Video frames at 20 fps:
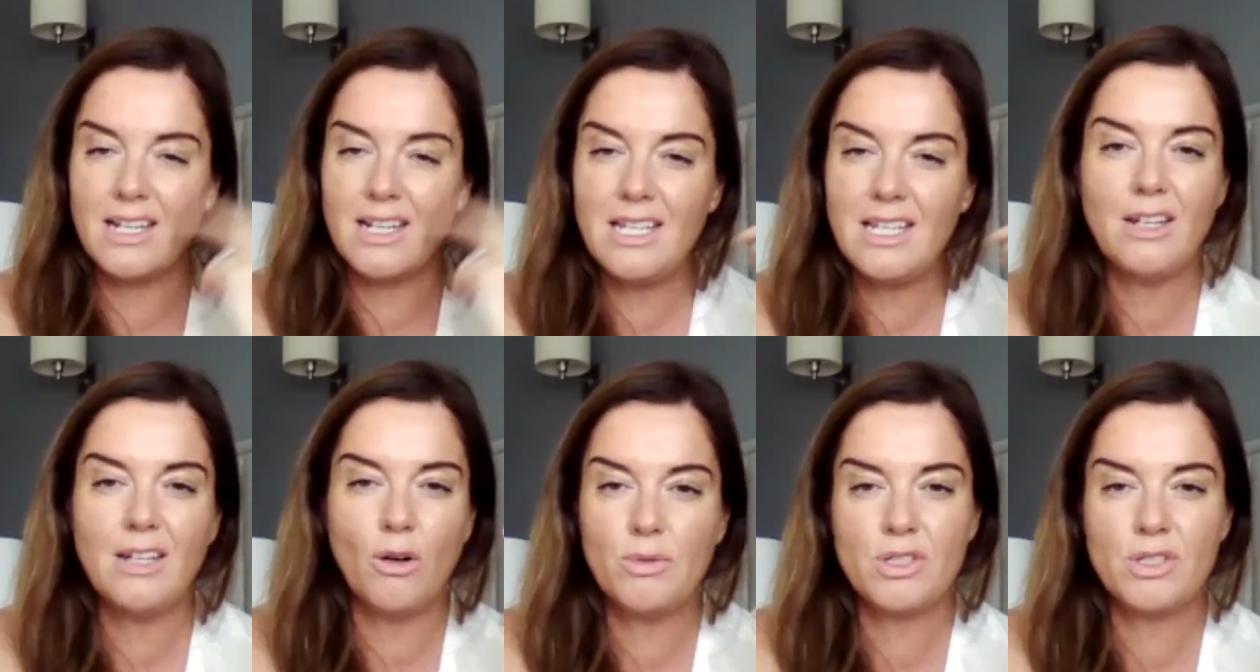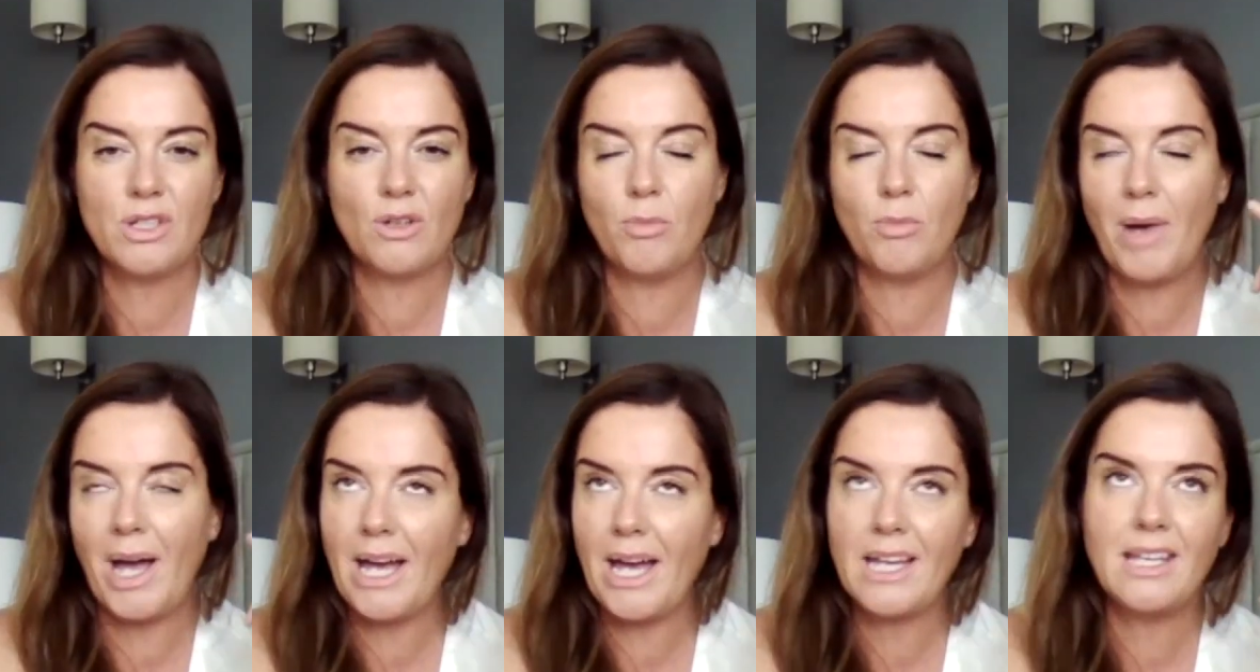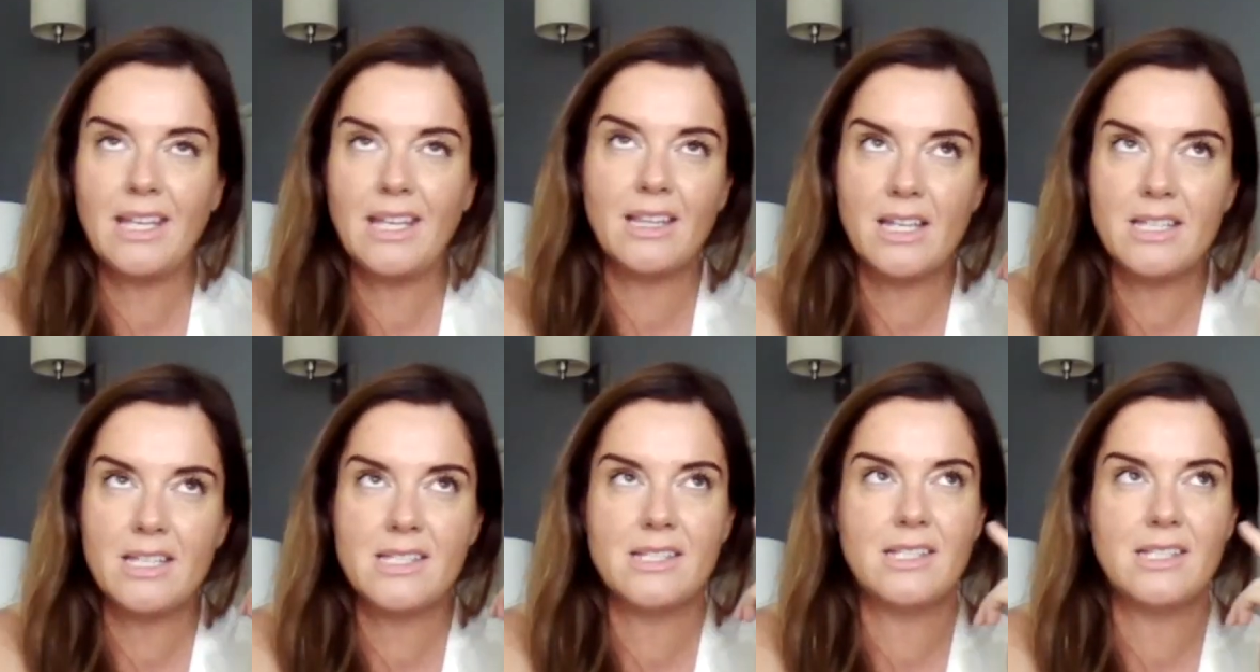to always go back and
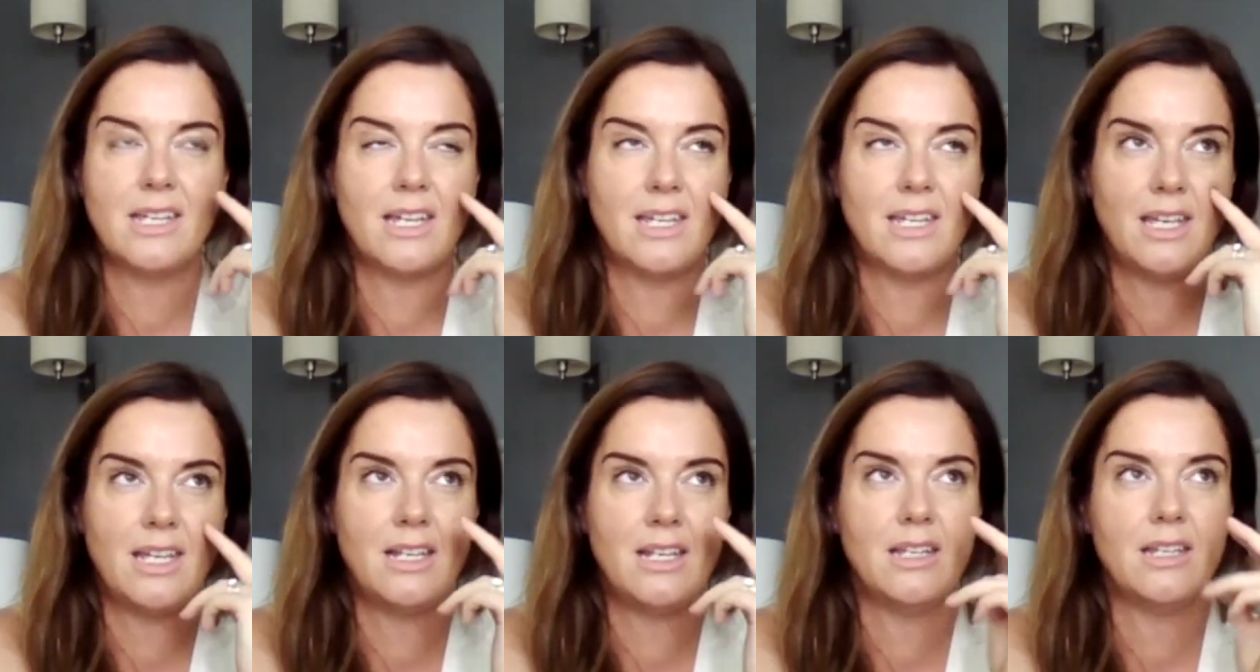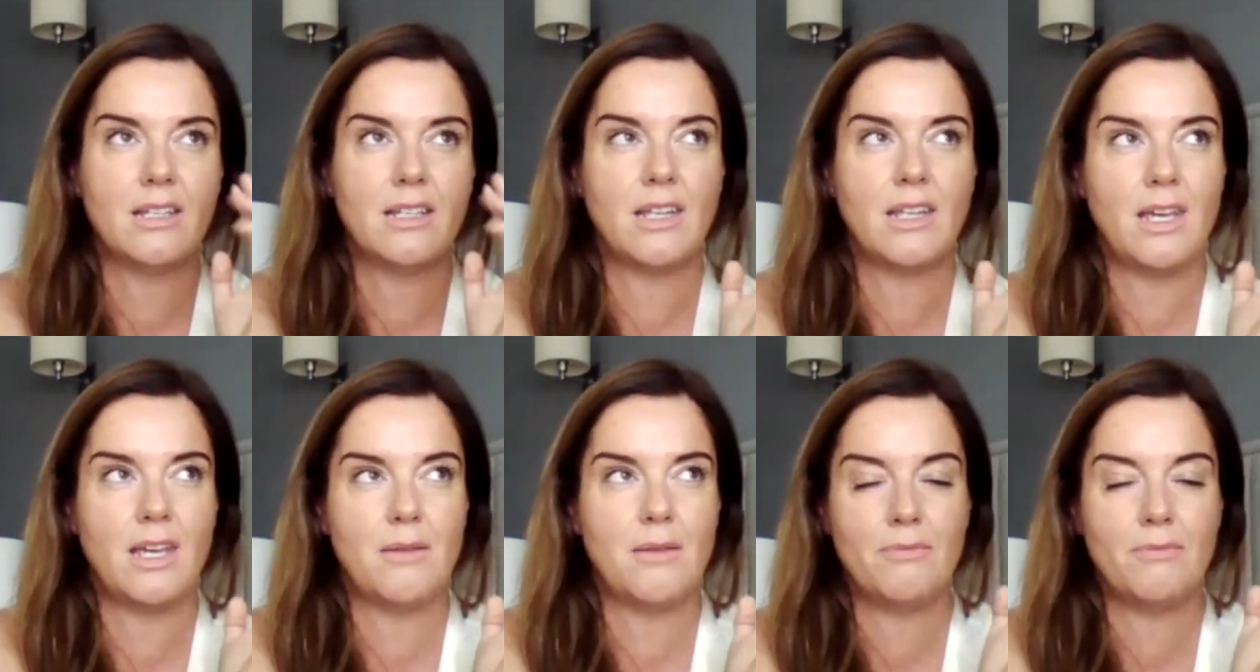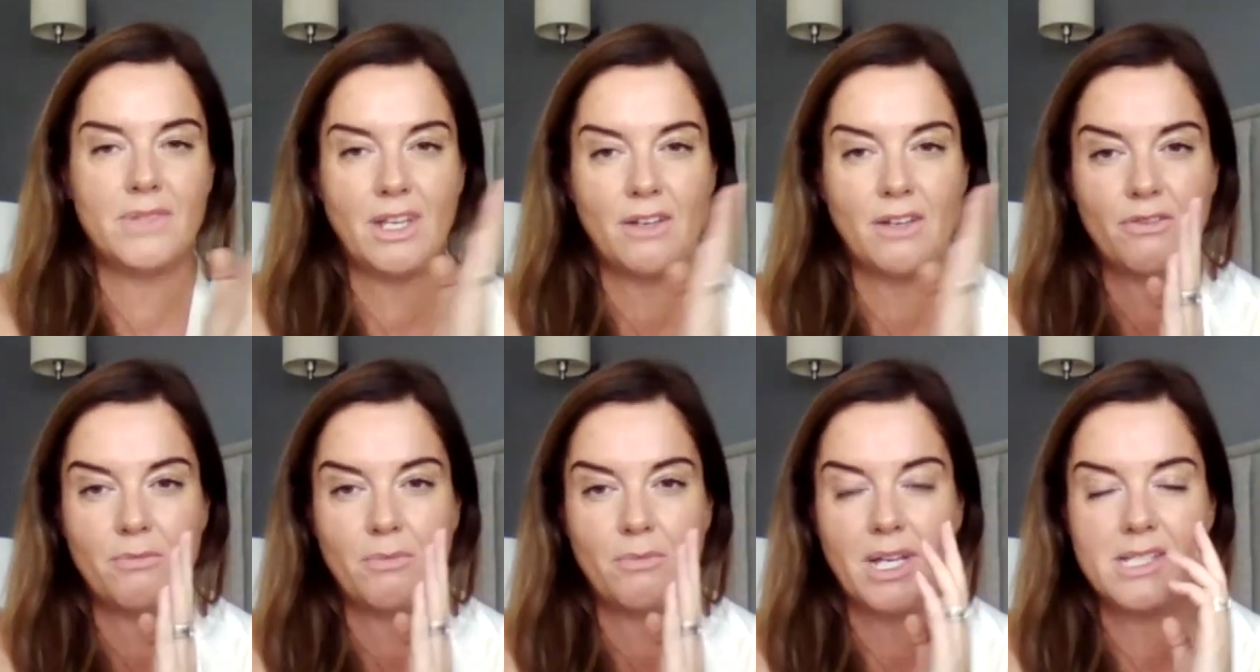listen to it again,
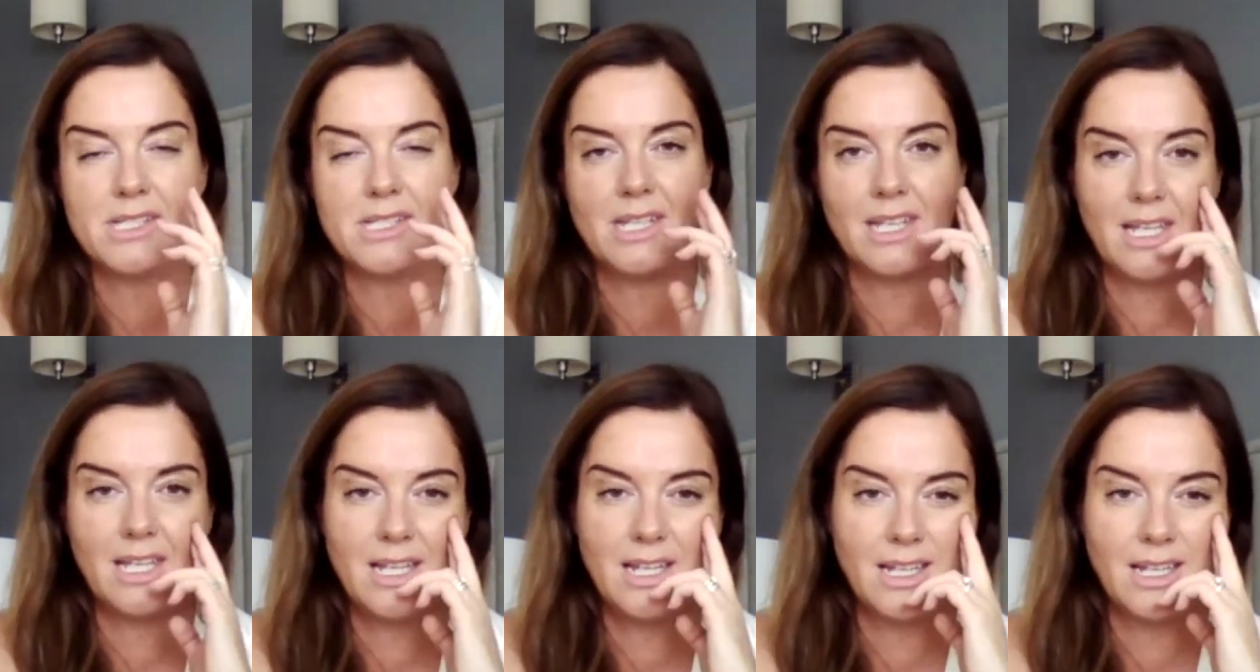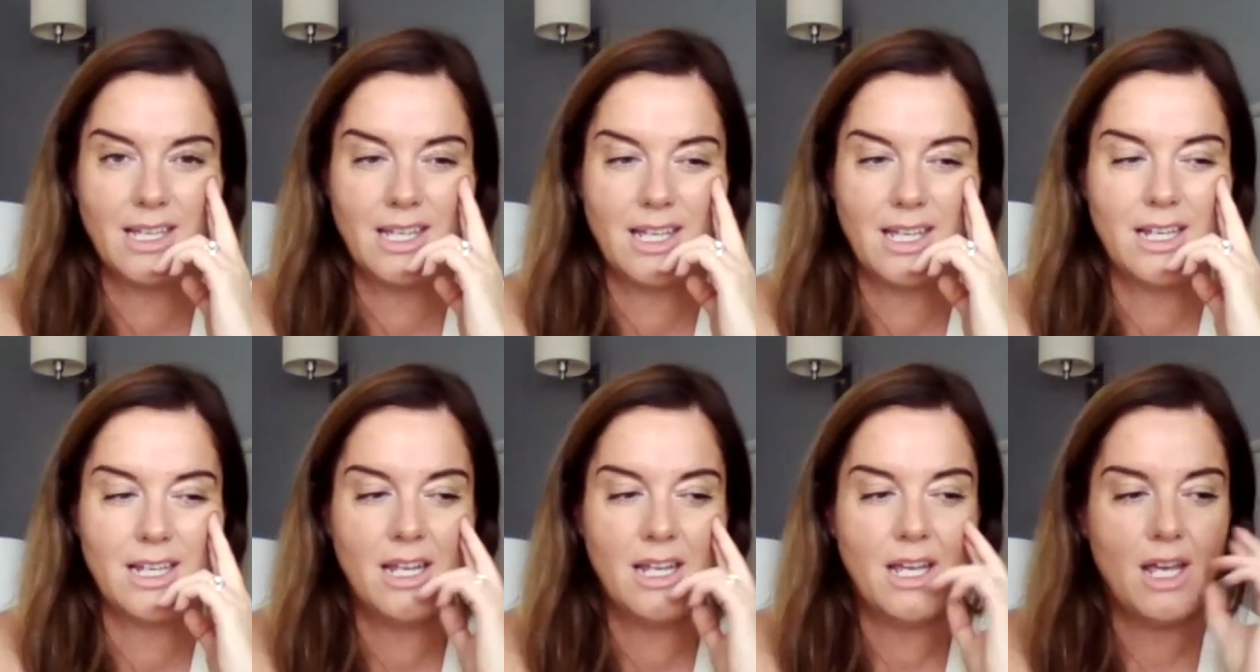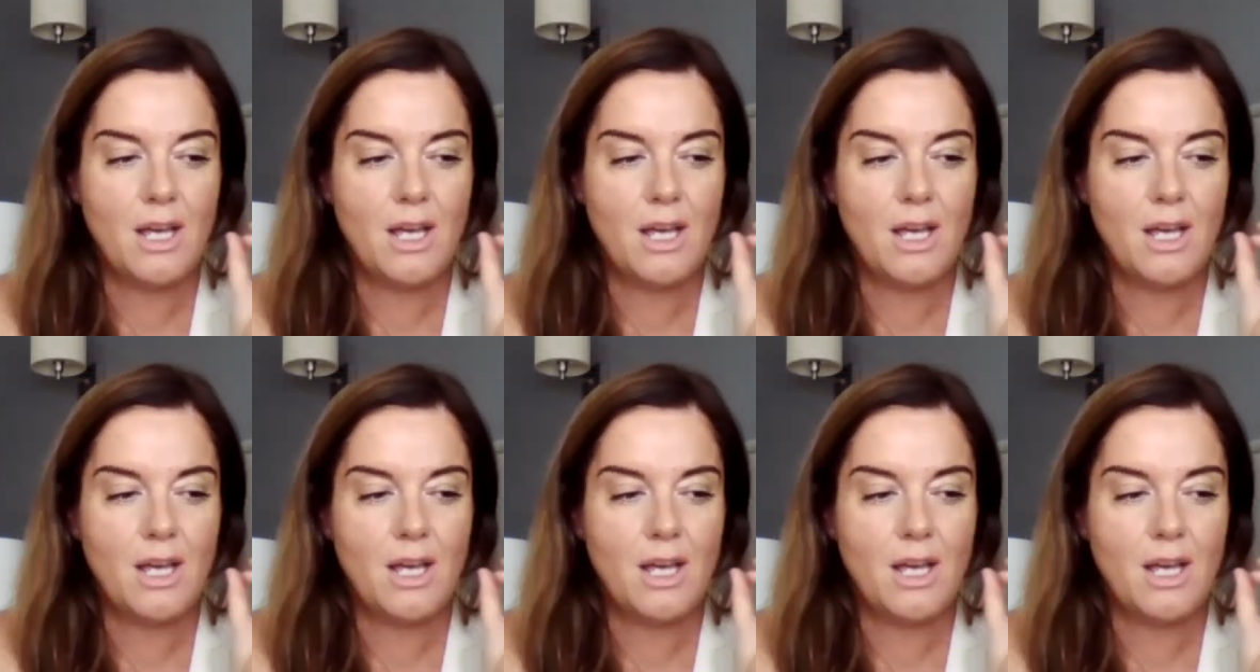different bits again and again,